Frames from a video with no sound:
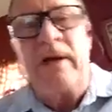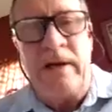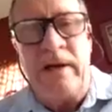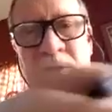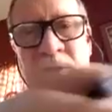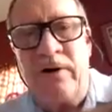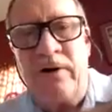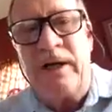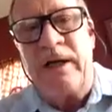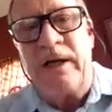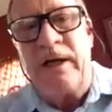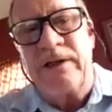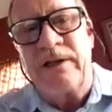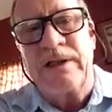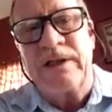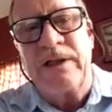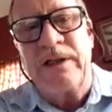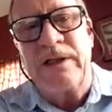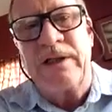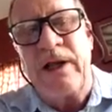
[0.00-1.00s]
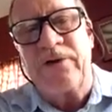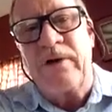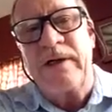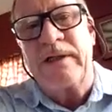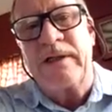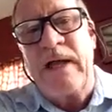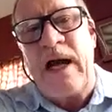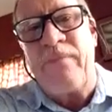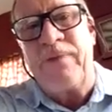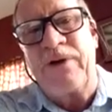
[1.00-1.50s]
and I, here again, this is another
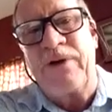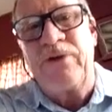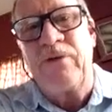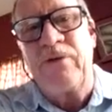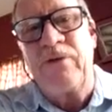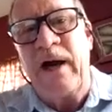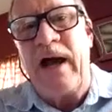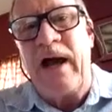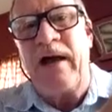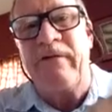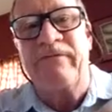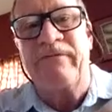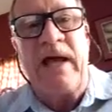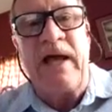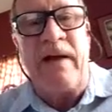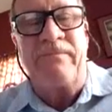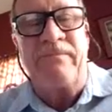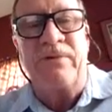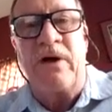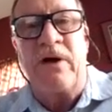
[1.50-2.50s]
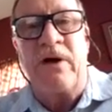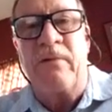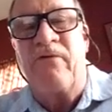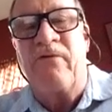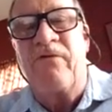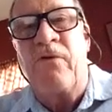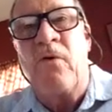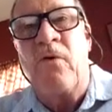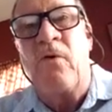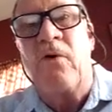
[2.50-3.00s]
great topic you and I have tapped on
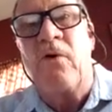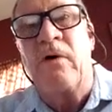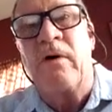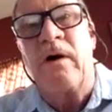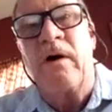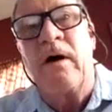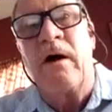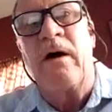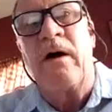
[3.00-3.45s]
before.